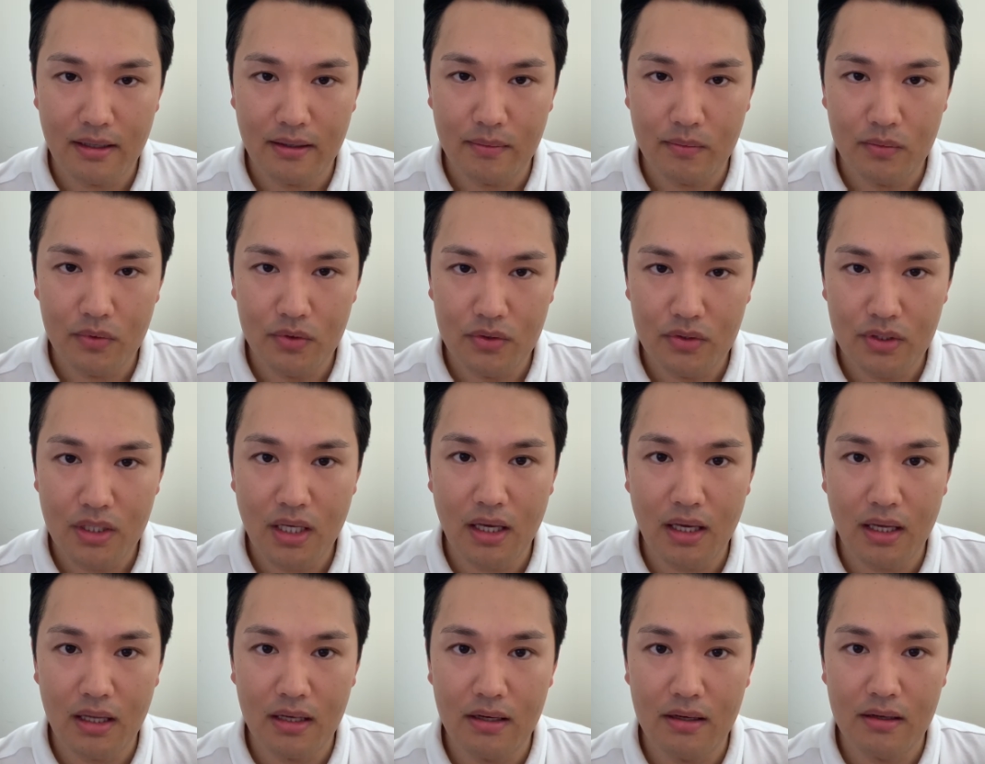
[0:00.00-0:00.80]
you
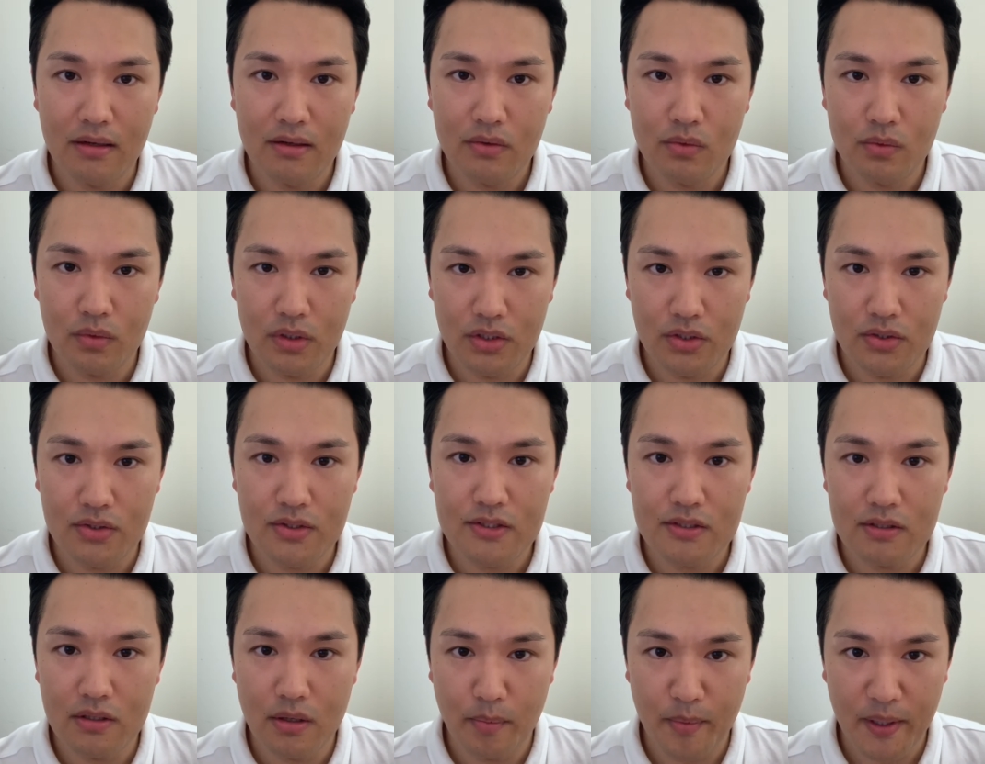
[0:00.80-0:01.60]
can
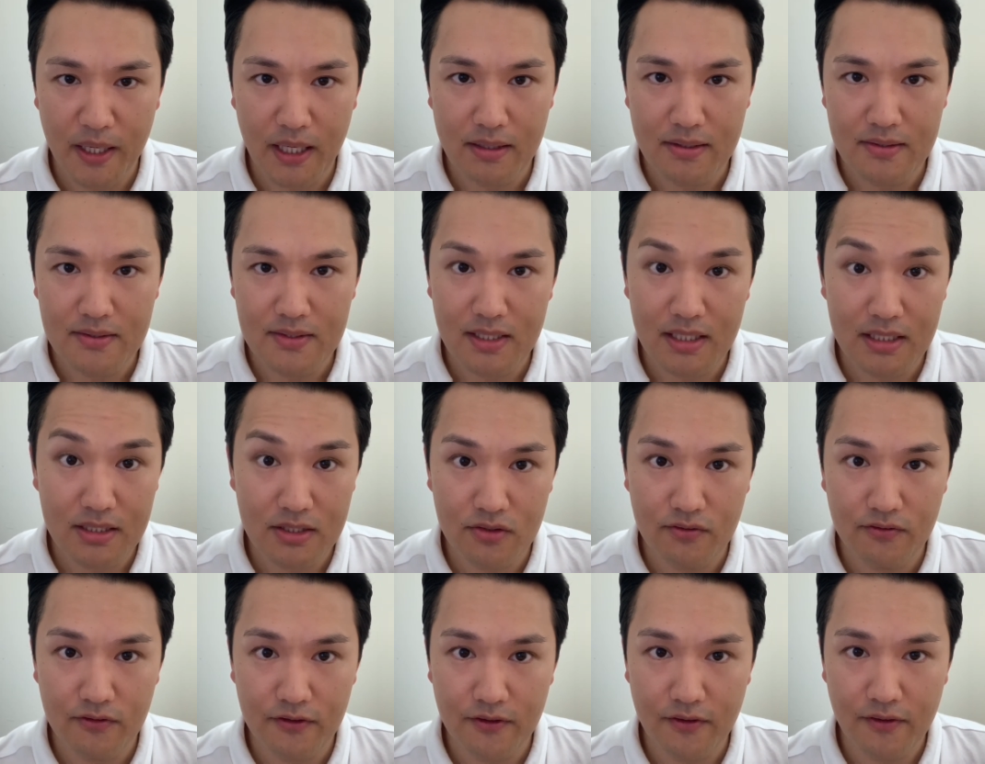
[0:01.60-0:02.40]
reduce the pain. So that's
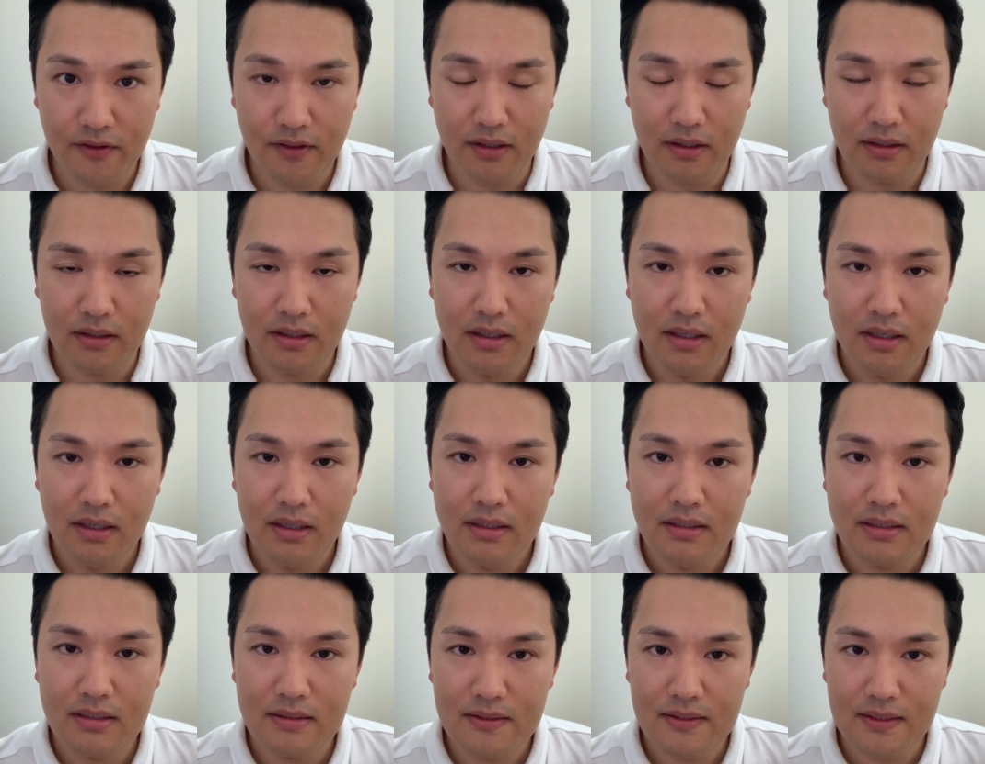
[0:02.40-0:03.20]
the first thing.
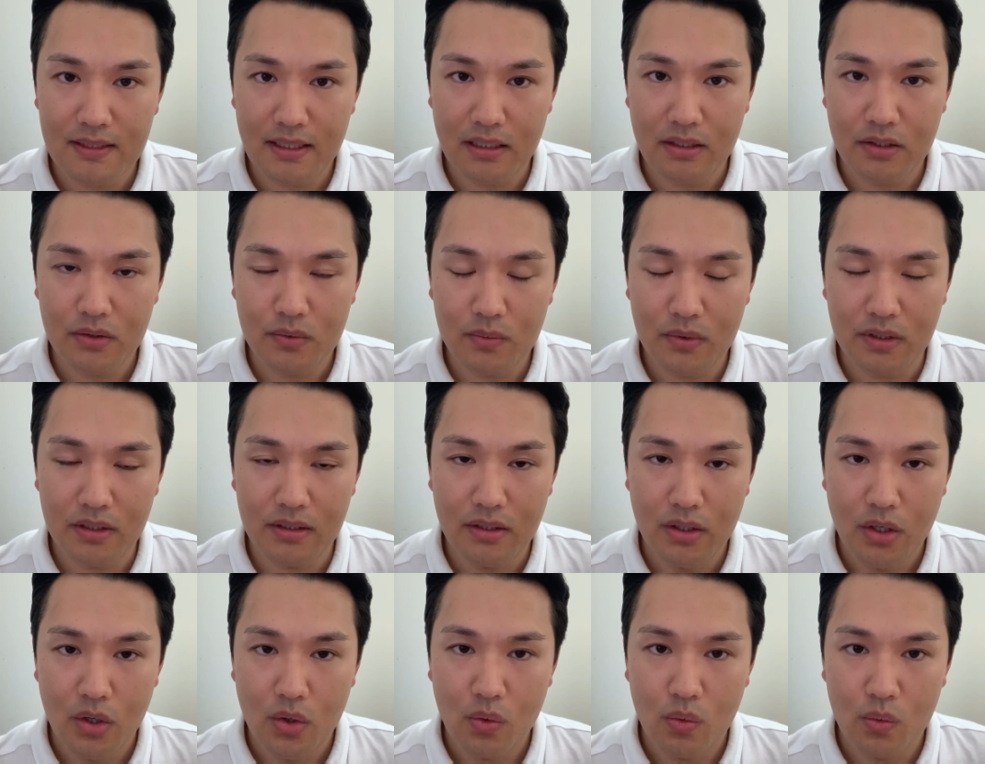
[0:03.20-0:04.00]
The second
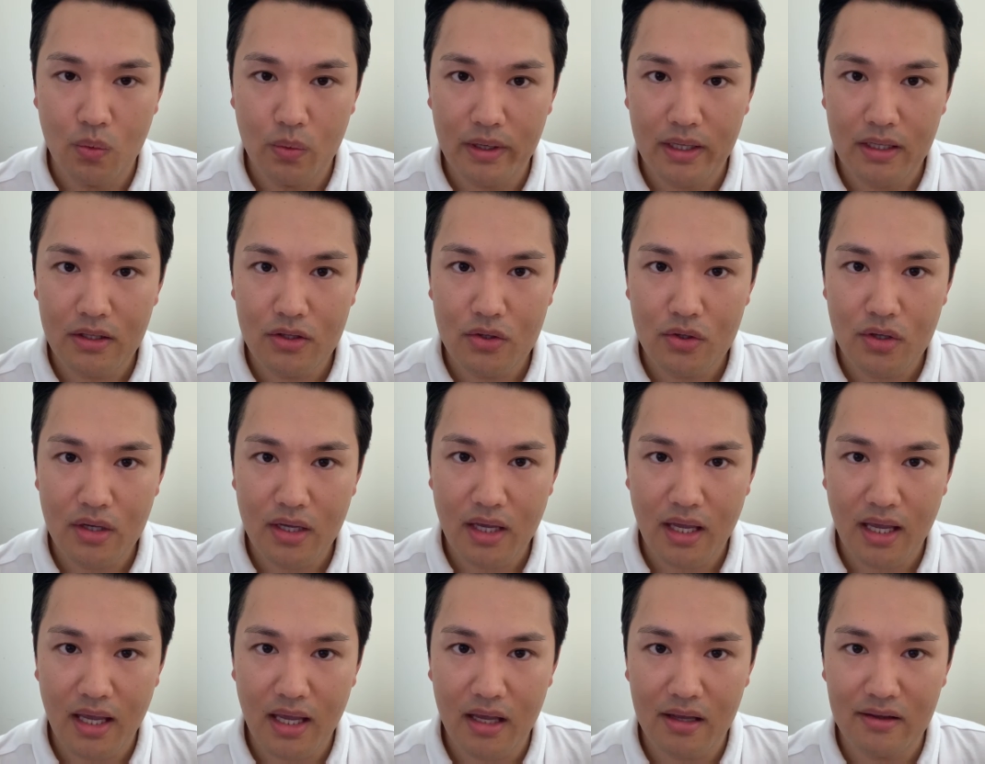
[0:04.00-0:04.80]
one, when you
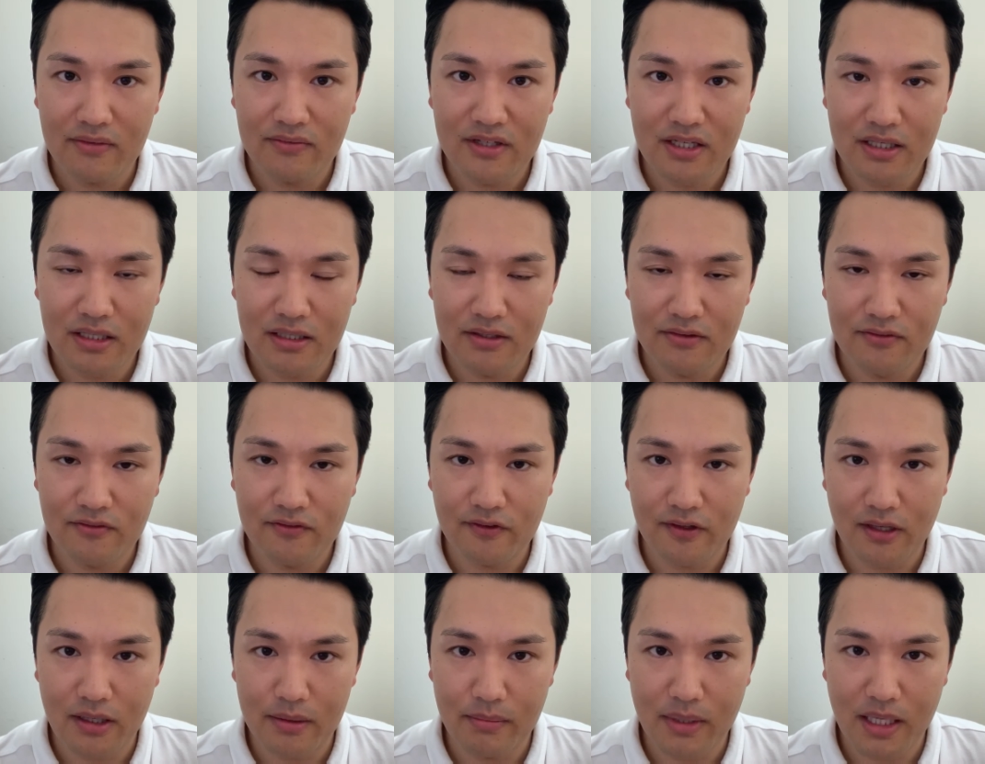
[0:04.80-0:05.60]
have the
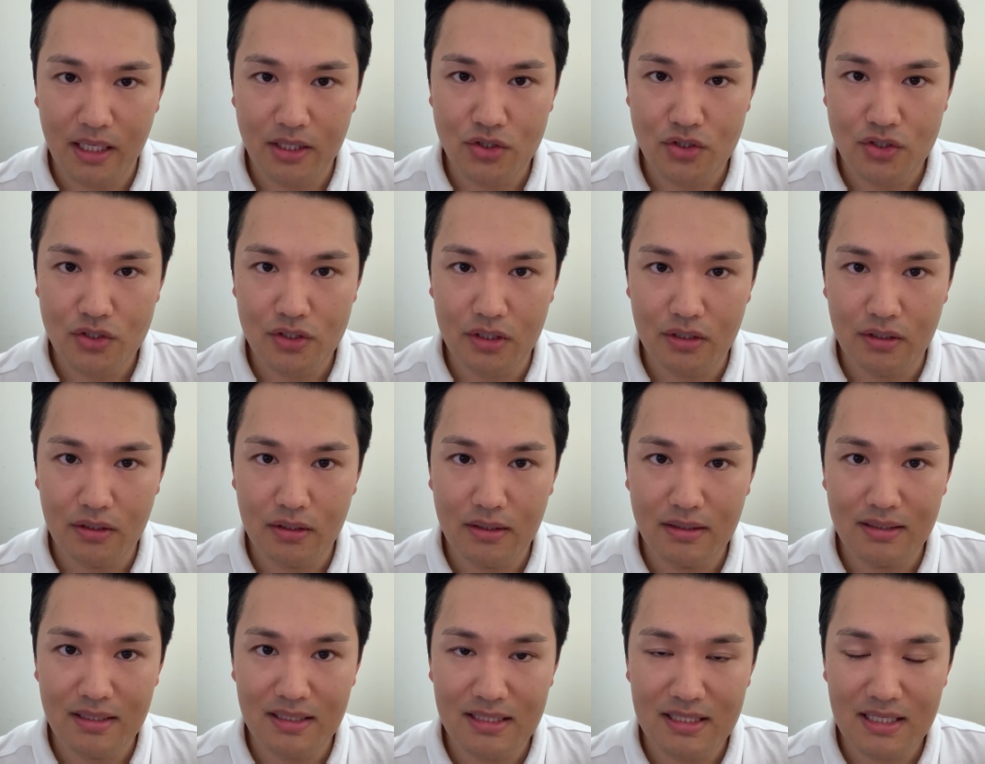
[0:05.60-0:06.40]

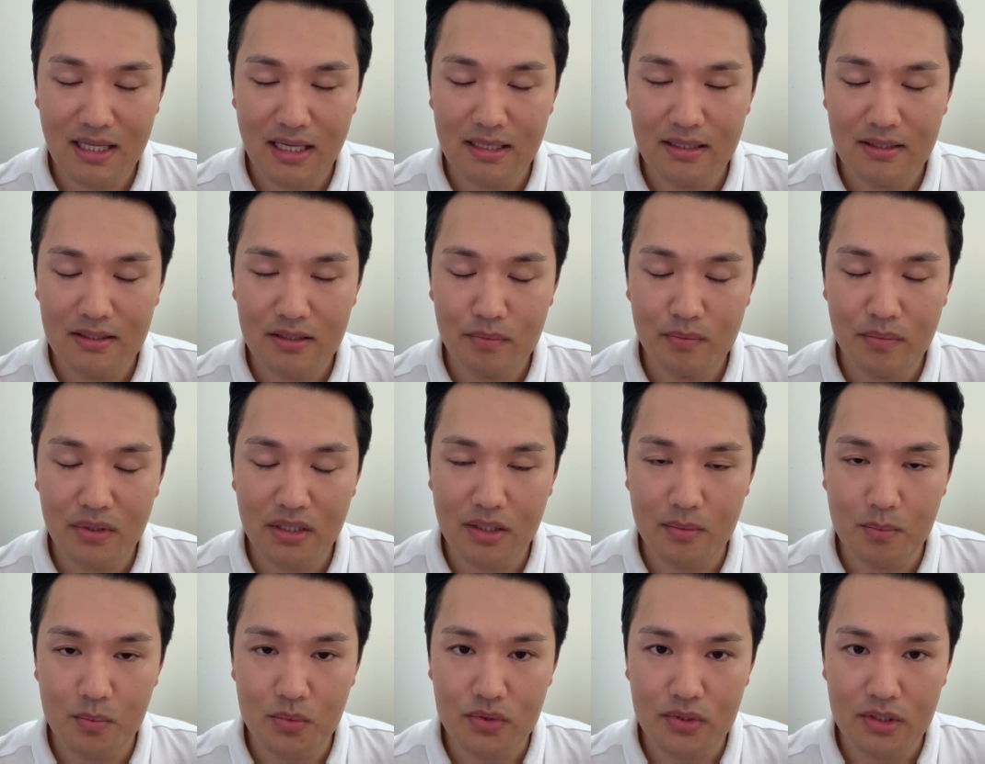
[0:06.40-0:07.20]
inflammation, the tendon
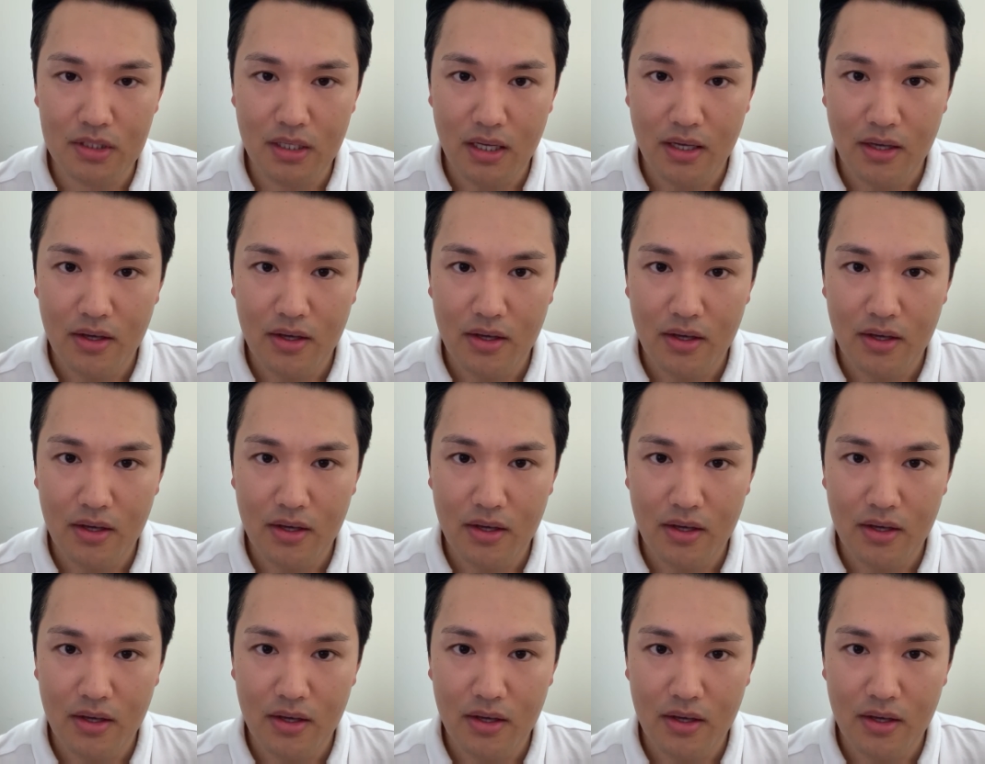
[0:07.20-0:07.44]
becomes